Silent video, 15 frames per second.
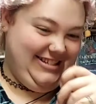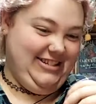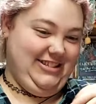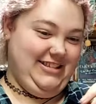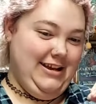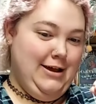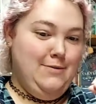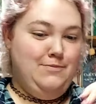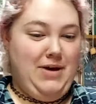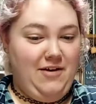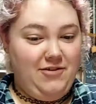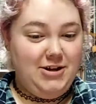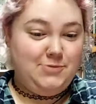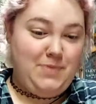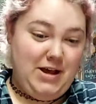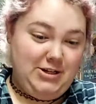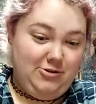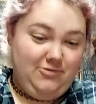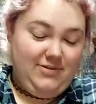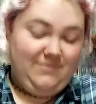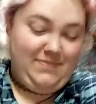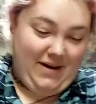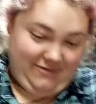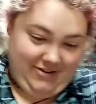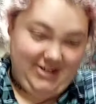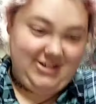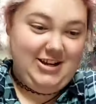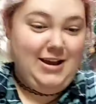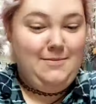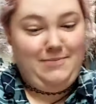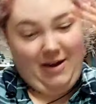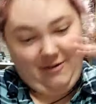Just beverage, beverage, beverage,